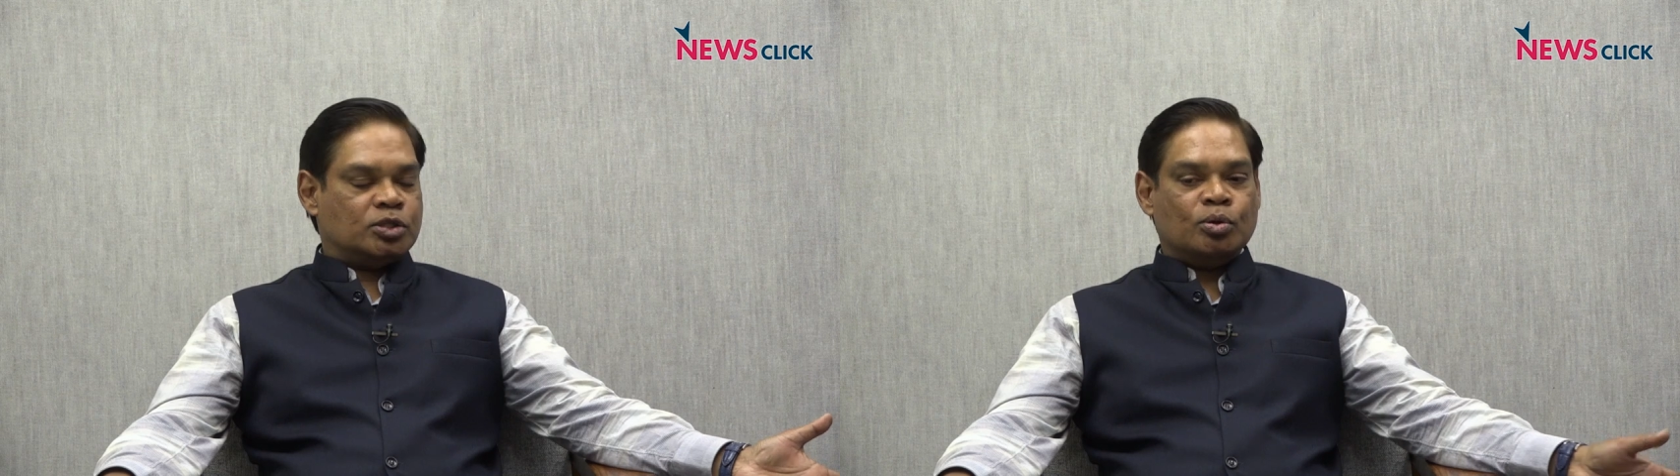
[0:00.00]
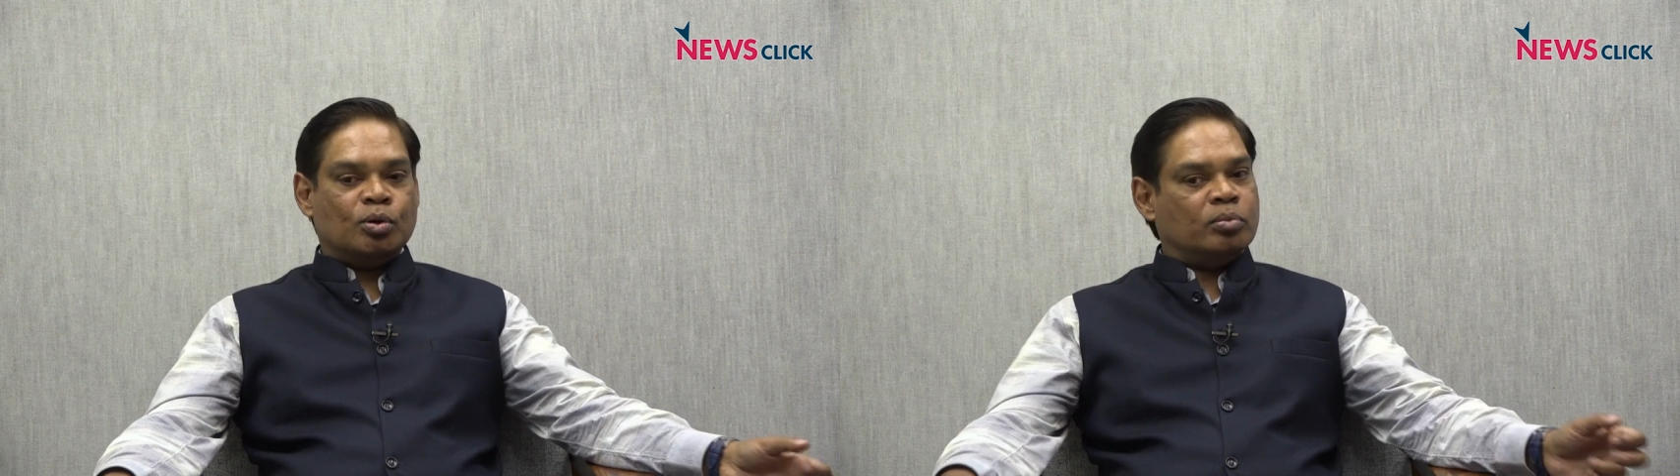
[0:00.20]

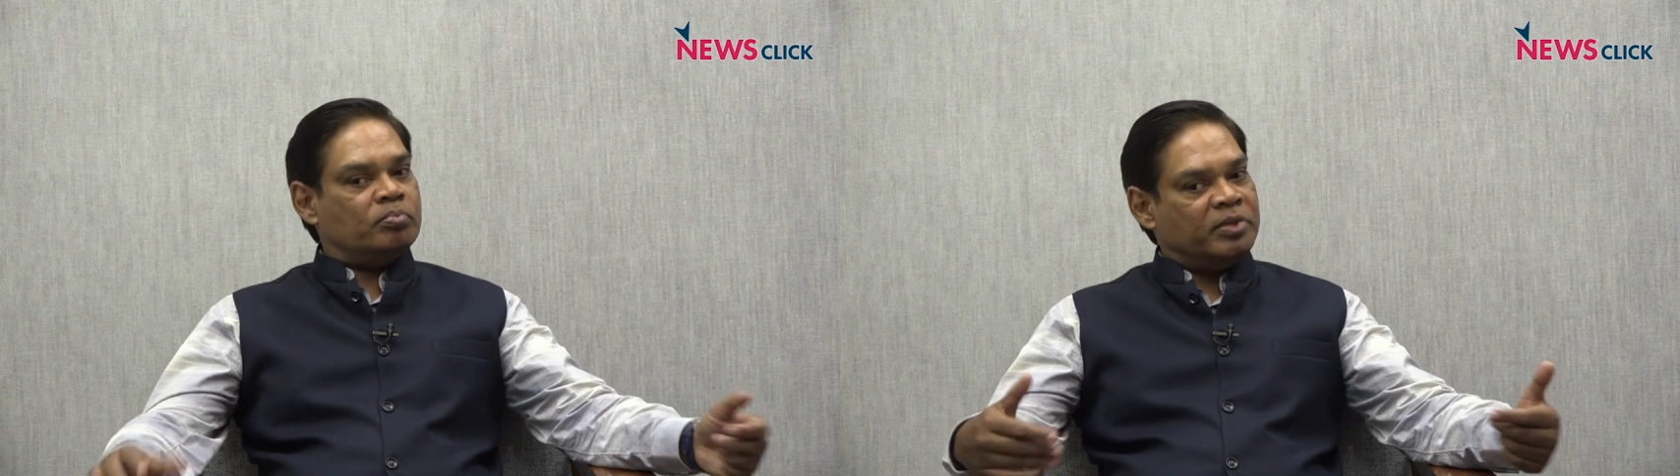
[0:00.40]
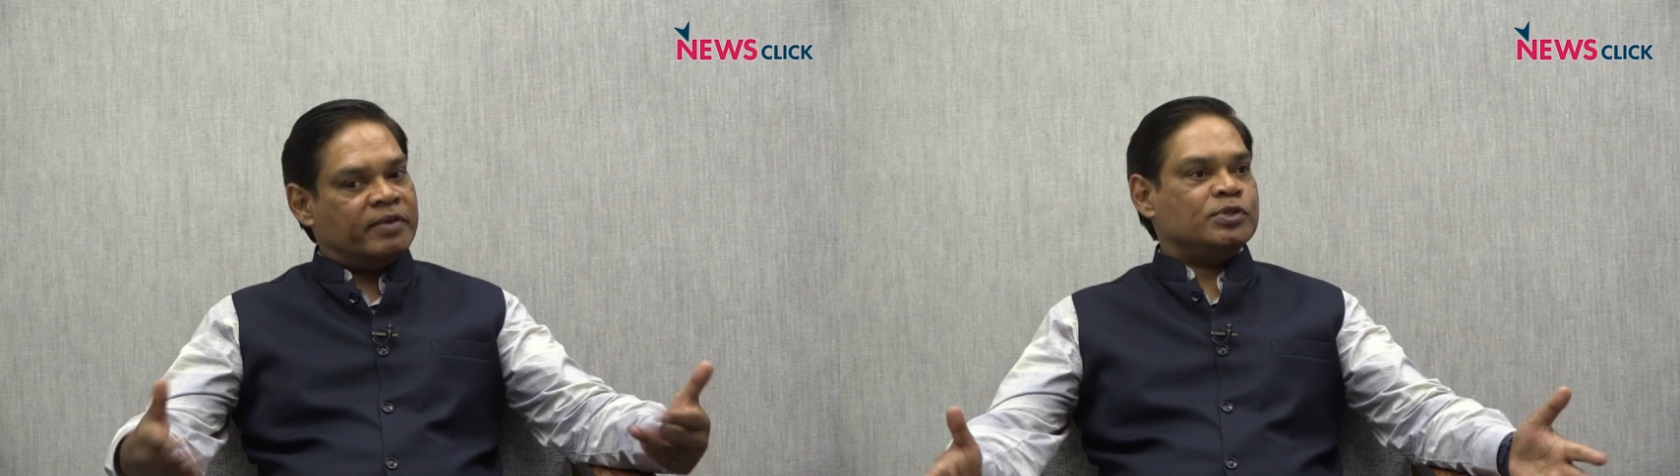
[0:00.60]
ago,
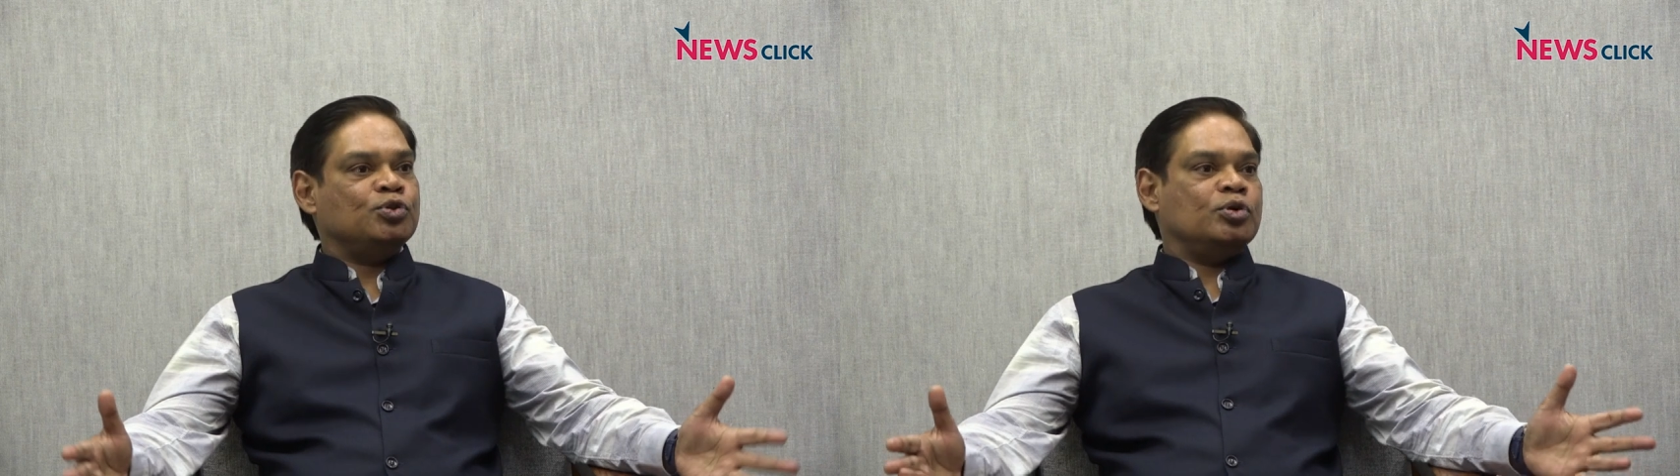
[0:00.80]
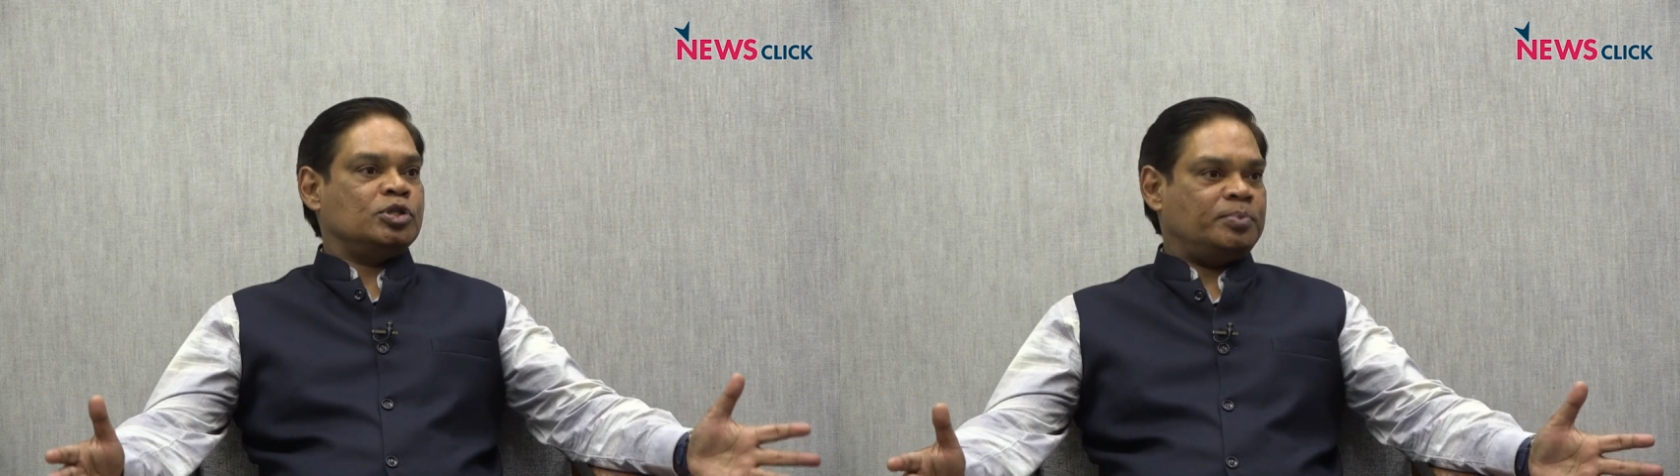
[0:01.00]
there was
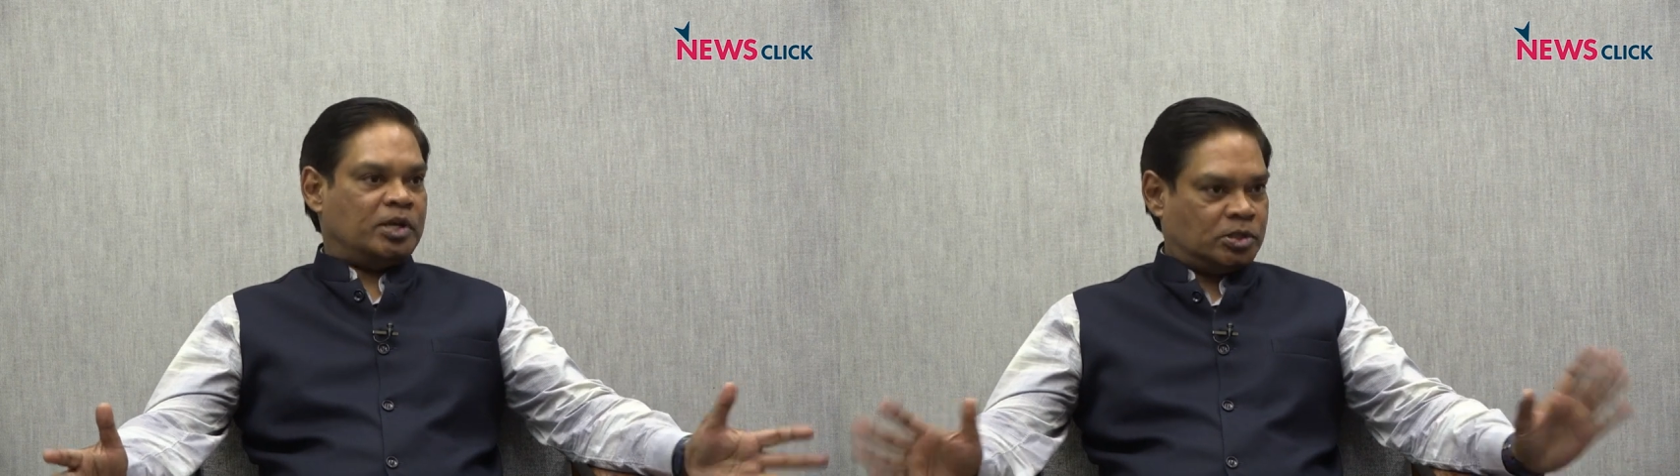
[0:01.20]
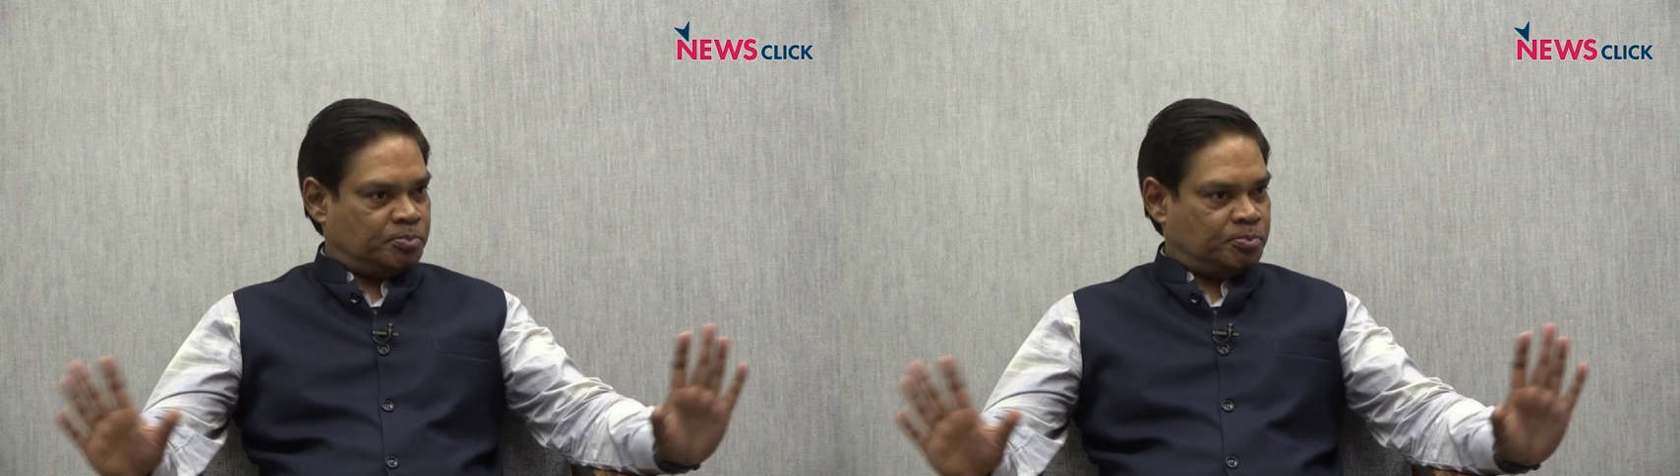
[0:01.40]
no response.